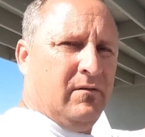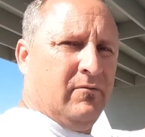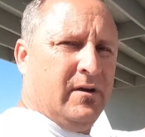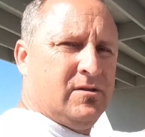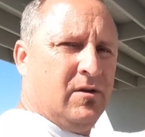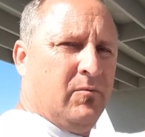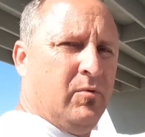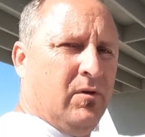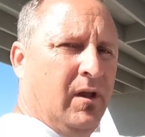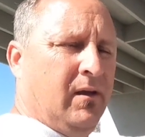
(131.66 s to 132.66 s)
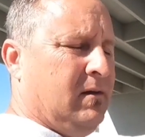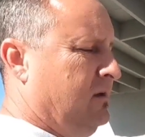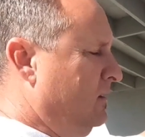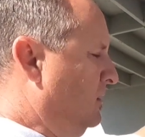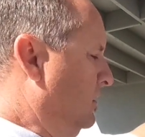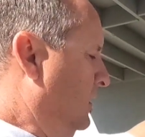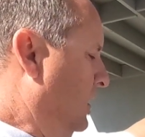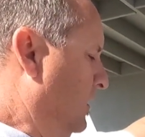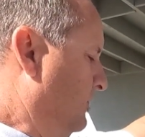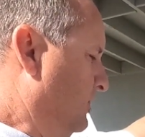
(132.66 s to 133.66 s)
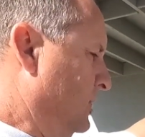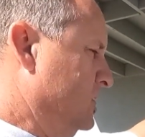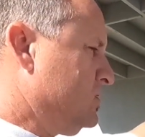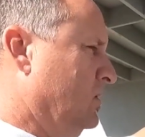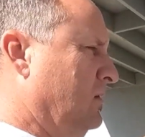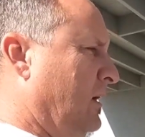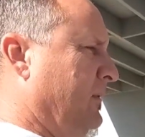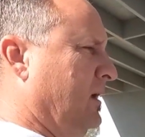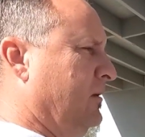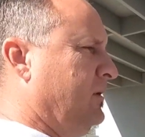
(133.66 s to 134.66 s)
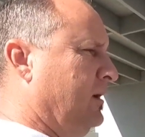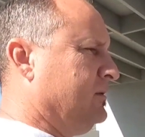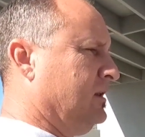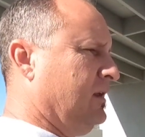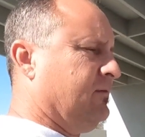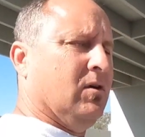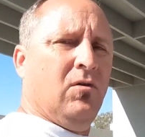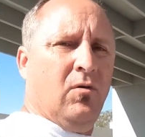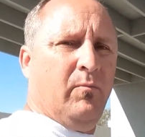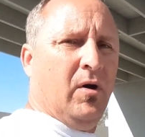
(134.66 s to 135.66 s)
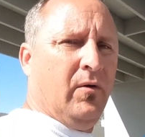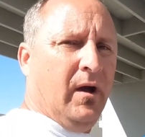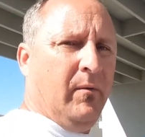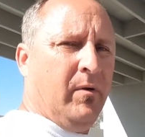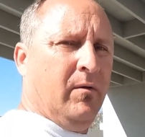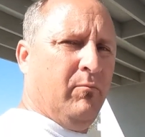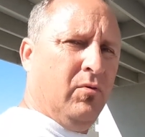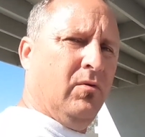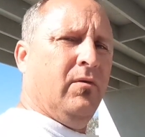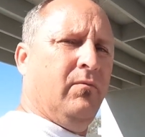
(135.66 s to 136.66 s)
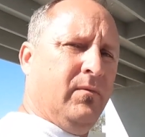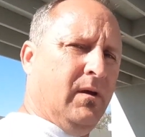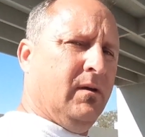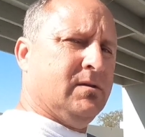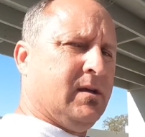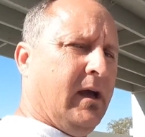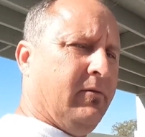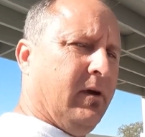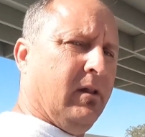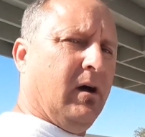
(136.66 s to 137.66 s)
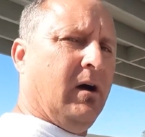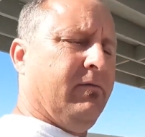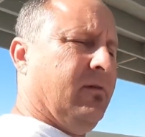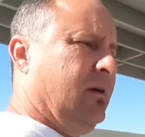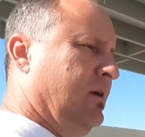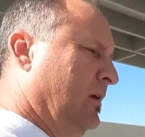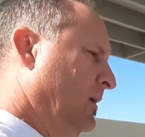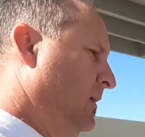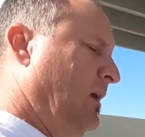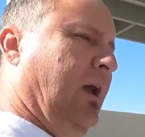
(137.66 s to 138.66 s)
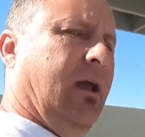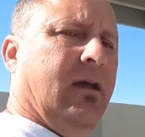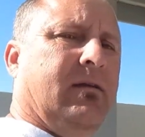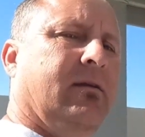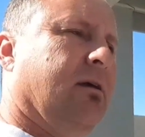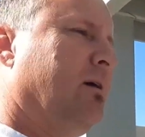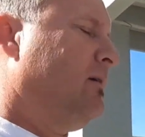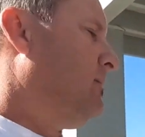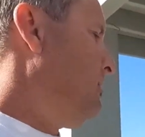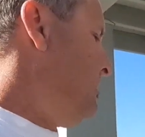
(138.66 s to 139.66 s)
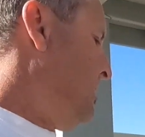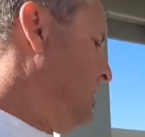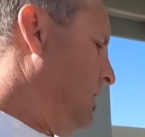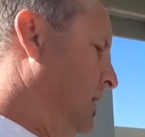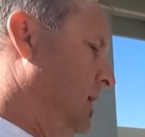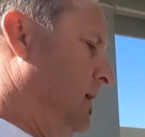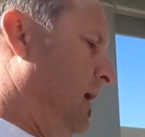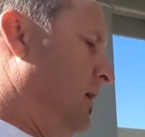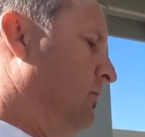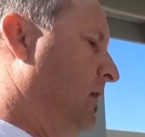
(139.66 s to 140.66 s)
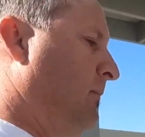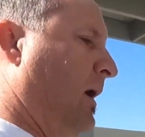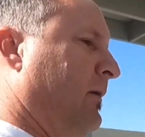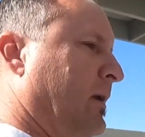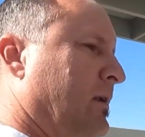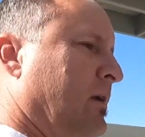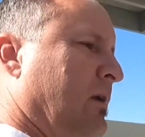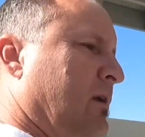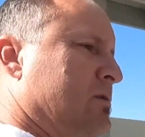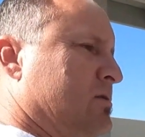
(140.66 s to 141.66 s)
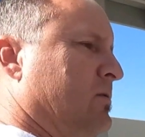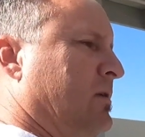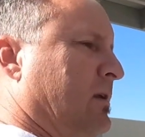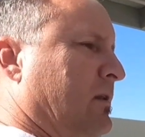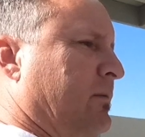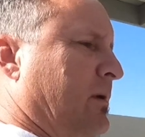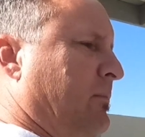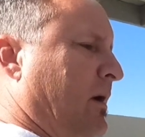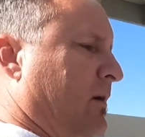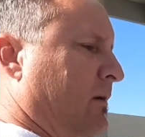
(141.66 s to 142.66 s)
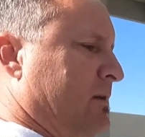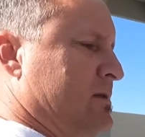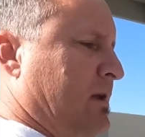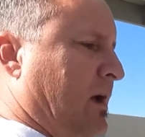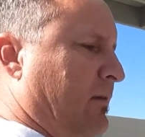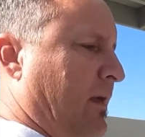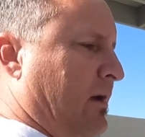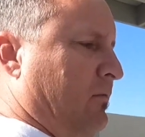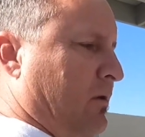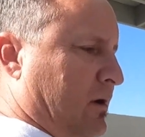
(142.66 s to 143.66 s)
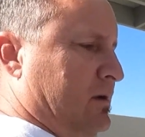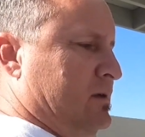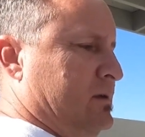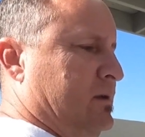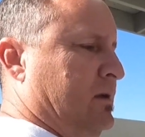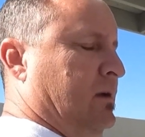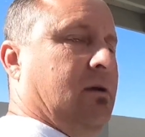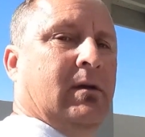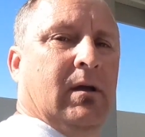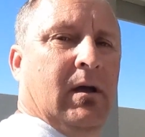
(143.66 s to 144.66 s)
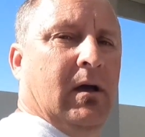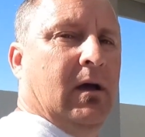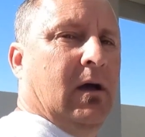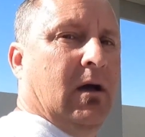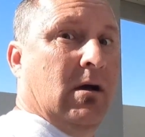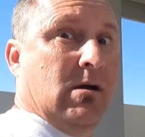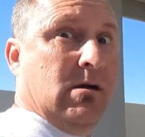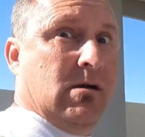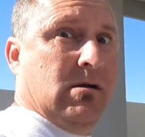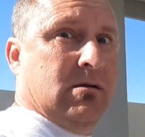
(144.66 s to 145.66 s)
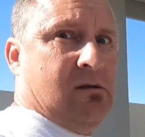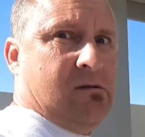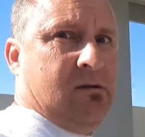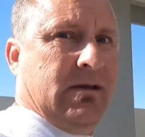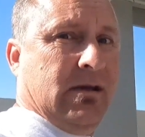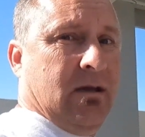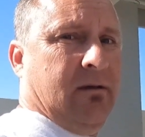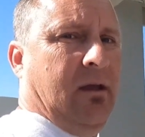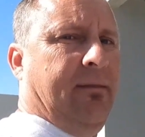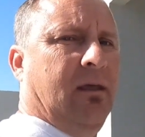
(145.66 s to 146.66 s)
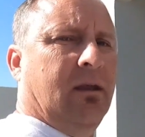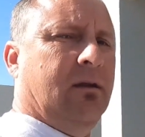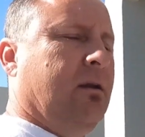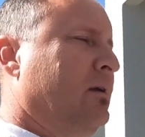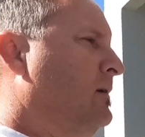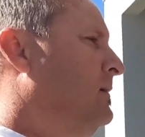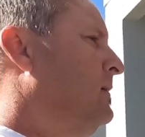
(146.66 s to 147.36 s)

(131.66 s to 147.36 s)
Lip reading: ratio pulley. So I'm going to be able to lift the whole boat up, pull the side rail off, and cut it down, remount it, screw it in a little bit better, and see how that works. So yeah, and then